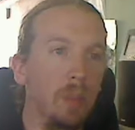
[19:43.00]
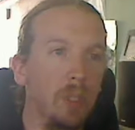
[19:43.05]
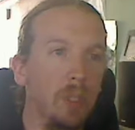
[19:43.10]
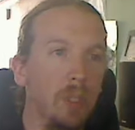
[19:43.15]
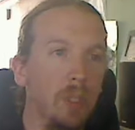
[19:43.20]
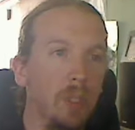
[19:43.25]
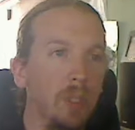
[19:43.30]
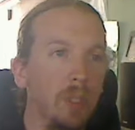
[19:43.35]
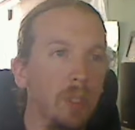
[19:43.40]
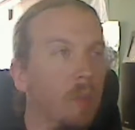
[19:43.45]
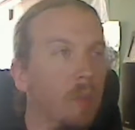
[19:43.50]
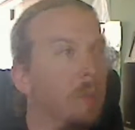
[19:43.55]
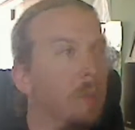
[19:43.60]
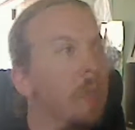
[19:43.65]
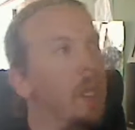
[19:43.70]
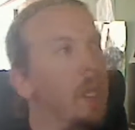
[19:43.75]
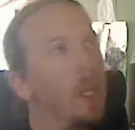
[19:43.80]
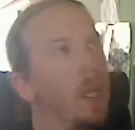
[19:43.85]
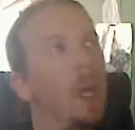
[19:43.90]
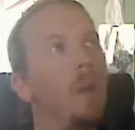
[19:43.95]
on the same.
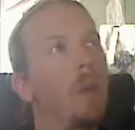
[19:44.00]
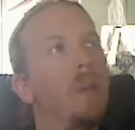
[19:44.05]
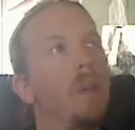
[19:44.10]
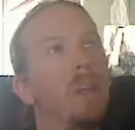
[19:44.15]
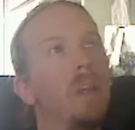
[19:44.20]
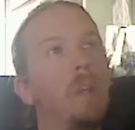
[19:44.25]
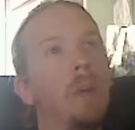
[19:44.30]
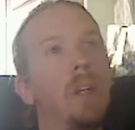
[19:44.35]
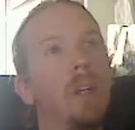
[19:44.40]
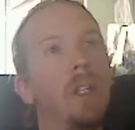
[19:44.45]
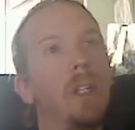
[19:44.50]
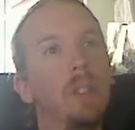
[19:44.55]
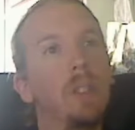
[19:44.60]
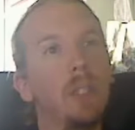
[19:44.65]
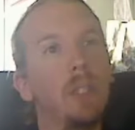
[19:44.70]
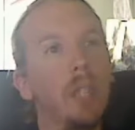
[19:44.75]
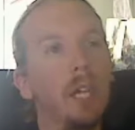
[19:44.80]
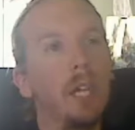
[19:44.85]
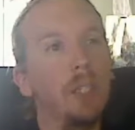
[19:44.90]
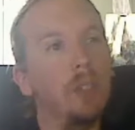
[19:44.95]
I've been comparing it to
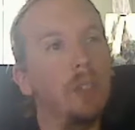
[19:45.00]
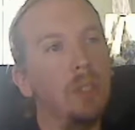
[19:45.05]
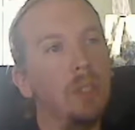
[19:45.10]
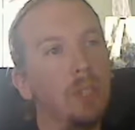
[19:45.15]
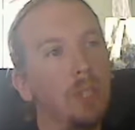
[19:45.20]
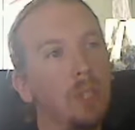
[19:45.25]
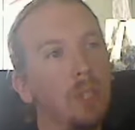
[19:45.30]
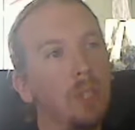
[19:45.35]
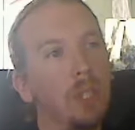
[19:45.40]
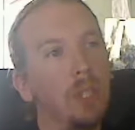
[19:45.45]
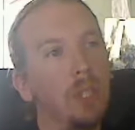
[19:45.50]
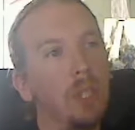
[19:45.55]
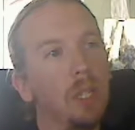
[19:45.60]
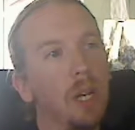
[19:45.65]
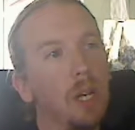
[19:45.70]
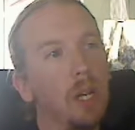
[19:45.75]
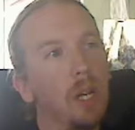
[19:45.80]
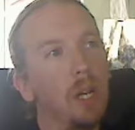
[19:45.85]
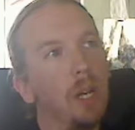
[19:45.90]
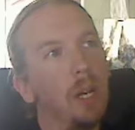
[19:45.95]
last year, and I
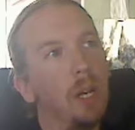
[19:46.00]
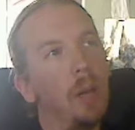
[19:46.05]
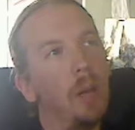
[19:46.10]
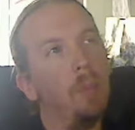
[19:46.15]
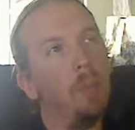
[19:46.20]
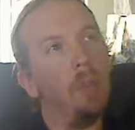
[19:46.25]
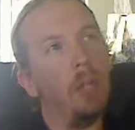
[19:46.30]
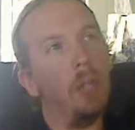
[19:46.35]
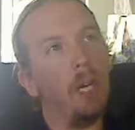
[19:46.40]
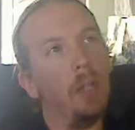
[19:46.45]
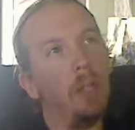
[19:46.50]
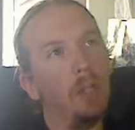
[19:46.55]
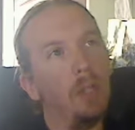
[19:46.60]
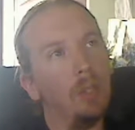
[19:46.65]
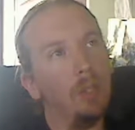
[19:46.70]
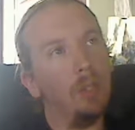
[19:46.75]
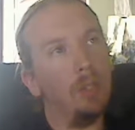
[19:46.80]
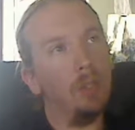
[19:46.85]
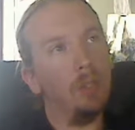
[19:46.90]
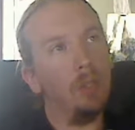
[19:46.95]
got I put out a
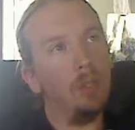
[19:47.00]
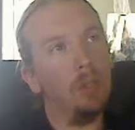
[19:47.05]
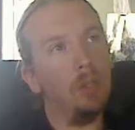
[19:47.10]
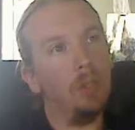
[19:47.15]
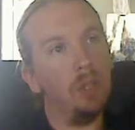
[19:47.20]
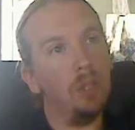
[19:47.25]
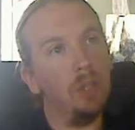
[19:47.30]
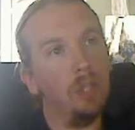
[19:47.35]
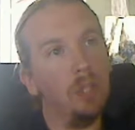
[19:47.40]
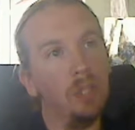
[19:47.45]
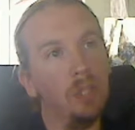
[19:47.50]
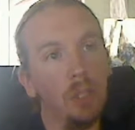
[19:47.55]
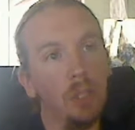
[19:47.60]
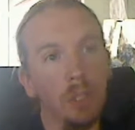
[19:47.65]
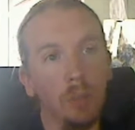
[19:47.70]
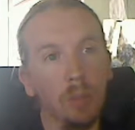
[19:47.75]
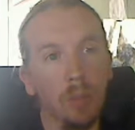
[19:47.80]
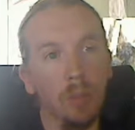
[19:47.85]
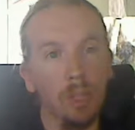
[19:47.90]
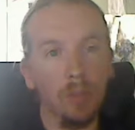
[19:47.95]
little sooner this
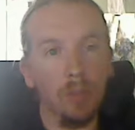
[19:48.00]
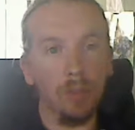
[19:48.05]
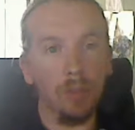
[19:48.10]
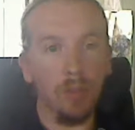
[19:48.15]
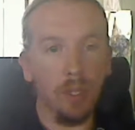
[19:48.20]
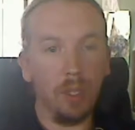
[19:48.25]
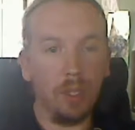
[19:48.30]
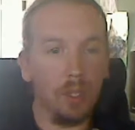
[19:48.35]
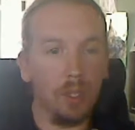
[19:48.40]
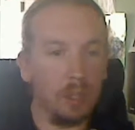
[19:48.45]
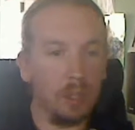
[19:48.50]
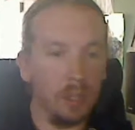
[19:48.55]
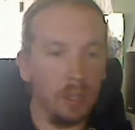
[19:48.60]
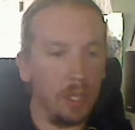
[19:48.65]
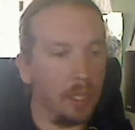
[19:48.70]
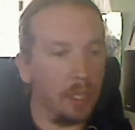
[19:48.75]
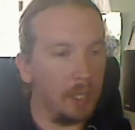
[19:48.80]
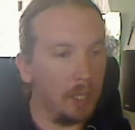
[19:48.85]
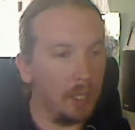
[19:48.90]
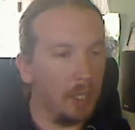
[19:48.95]
year. But as far as
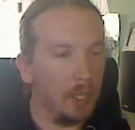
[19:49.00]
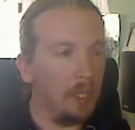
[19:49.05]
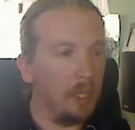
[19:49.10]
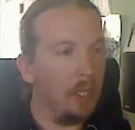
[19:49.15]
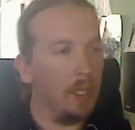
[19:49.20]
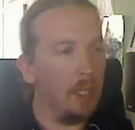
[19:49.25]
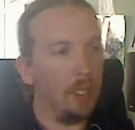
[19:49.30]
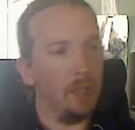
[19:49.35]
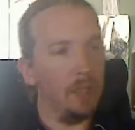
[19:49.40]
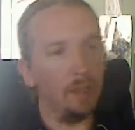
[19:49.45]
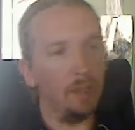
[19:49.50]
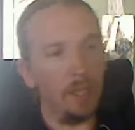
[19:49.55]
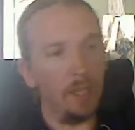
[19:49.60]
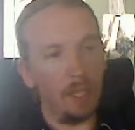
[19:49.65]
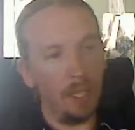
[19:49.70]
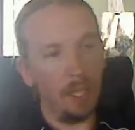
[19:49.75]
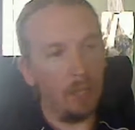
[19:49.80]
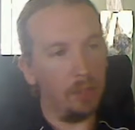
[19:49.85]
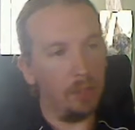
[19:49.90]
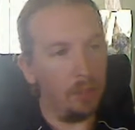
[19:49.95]
like, if I
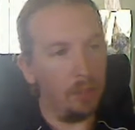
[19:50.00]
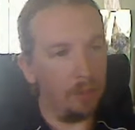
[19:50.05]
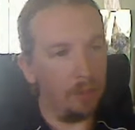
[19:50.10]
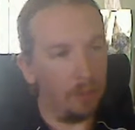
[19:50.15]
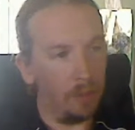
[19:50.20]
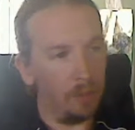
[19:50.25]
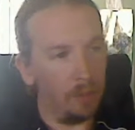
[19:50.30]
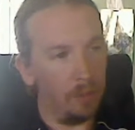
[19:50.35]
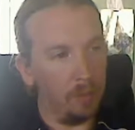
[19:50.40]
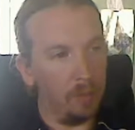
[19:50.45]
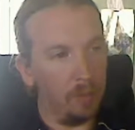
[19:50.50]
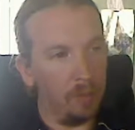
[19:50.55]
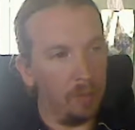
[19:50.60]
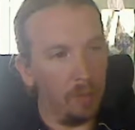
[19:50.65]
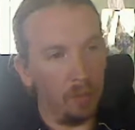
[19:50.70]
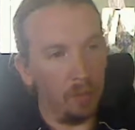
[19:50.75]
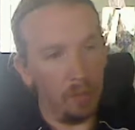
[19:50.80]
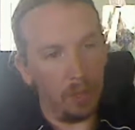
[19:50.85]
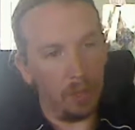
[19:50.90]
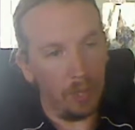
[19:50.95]
count it from
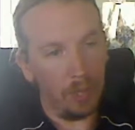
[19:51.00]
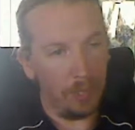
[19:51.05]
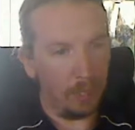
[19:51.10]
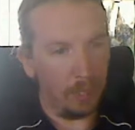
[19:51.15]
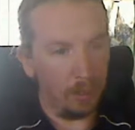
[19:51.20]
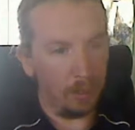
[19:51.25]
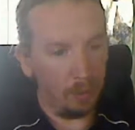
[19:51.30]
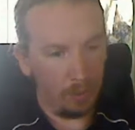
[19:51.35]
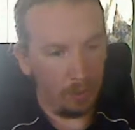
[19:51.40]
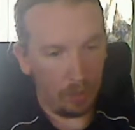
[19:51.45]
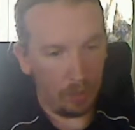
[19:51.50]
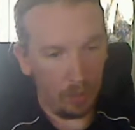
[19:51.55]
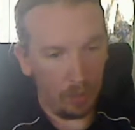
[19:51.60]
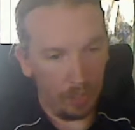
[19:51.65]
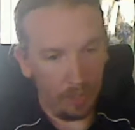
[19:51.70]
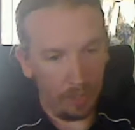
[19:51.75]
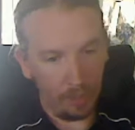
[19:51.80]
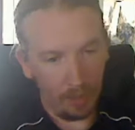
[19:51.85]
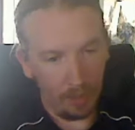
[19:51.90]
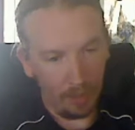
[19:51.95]
when I got
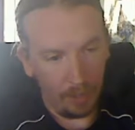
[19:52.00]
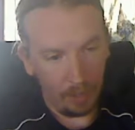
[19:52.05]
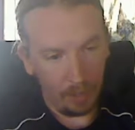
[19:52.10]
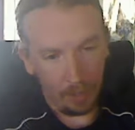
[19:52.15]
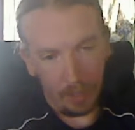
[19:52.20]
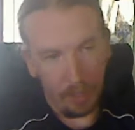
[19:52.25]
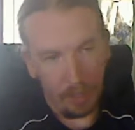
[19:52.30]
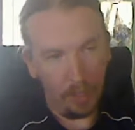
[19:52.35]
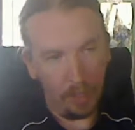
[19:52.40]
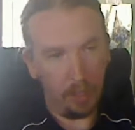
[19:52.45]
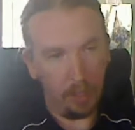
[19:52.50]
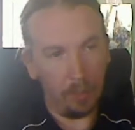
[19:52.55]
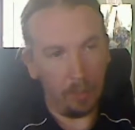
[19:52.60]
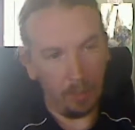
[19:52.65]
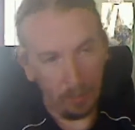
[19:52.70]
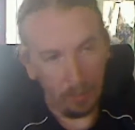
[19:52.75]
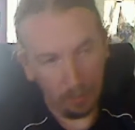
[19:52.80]
everything set up and